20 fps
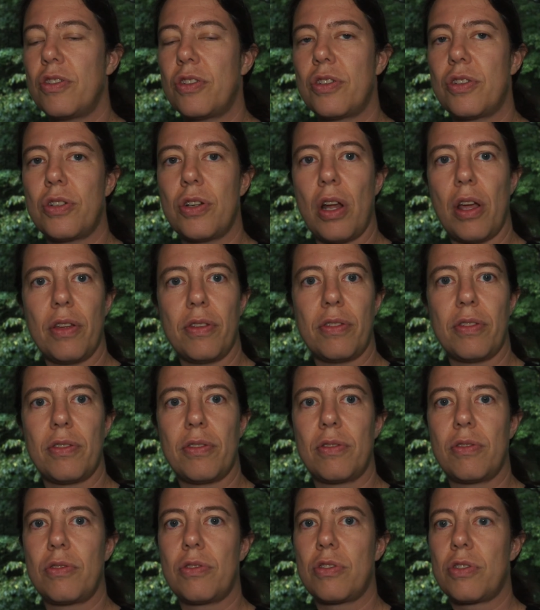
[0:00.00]
just
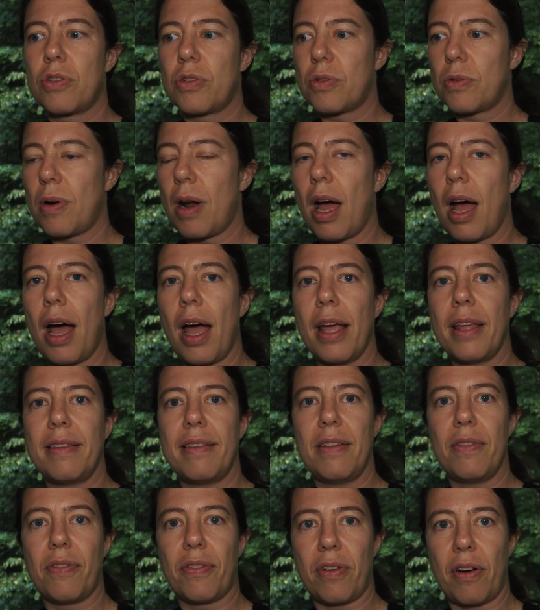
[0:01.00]
try
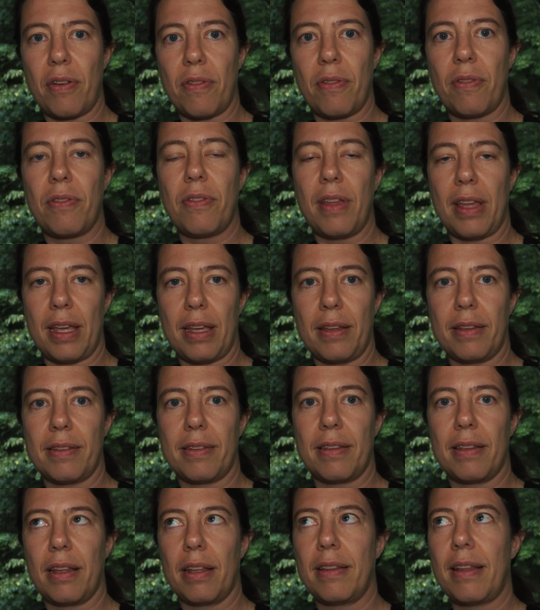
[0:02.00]
different
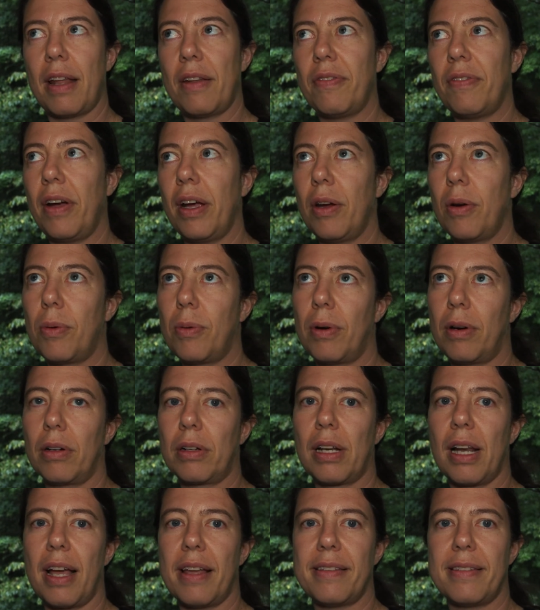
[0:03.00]
things. That firework
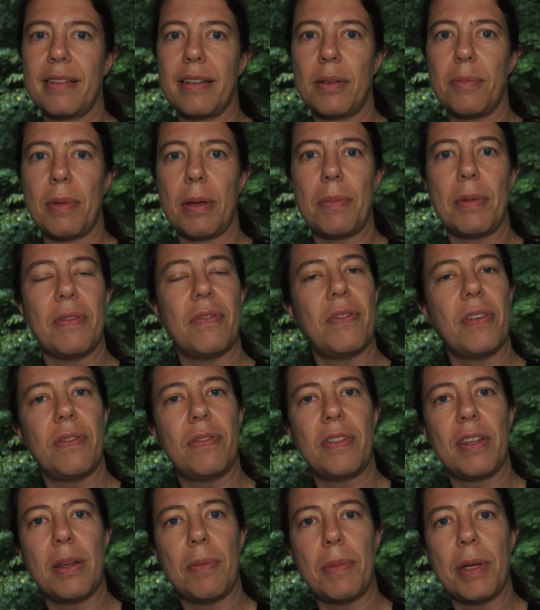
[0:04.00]
lasted maybe
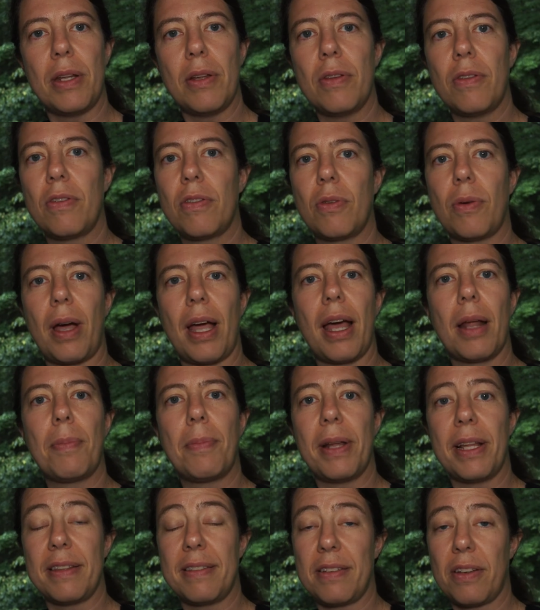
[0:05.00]
15 minutes, so I had
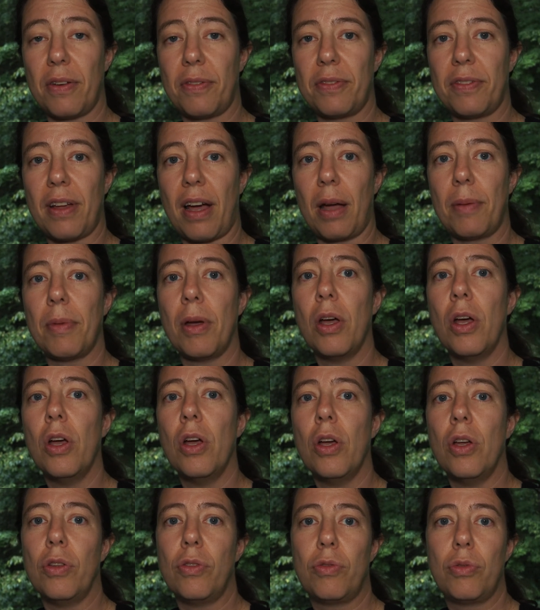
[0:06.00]
plenty of time
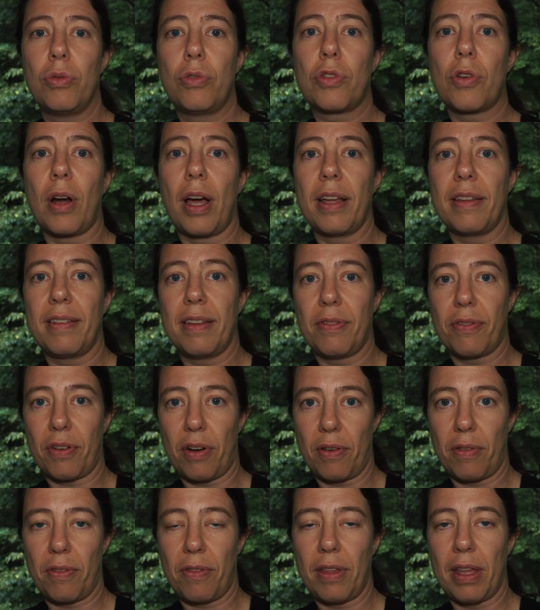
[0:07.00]
to try
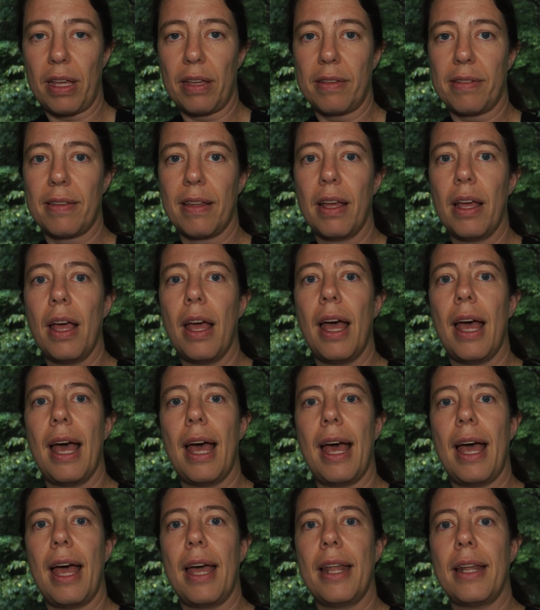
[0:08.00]
different things.
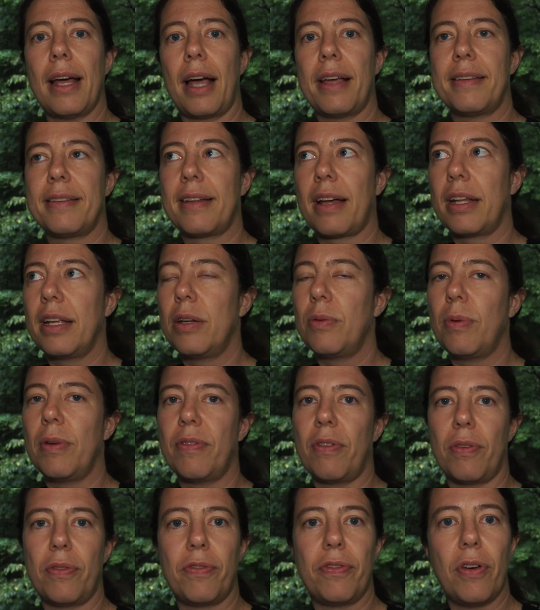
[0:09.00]
And I started with a
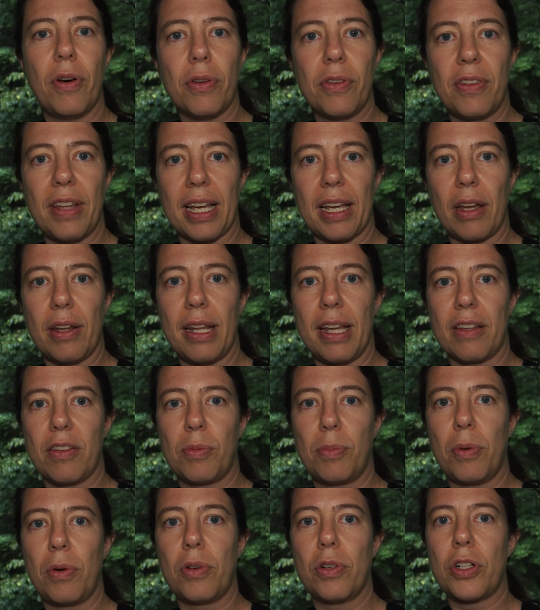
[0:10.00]
4-second
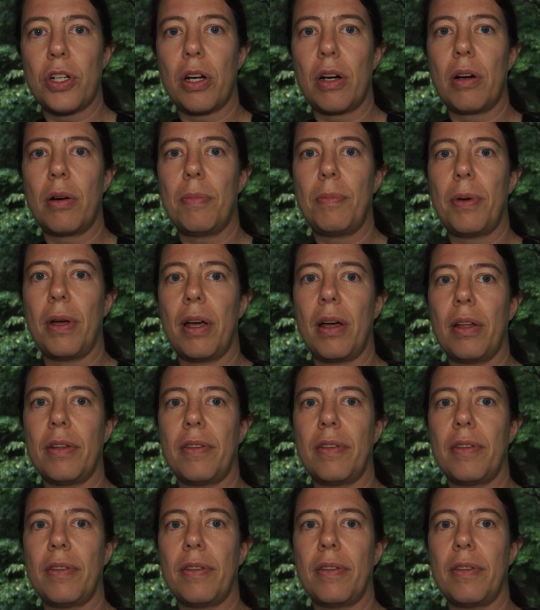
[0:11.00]
exposure, but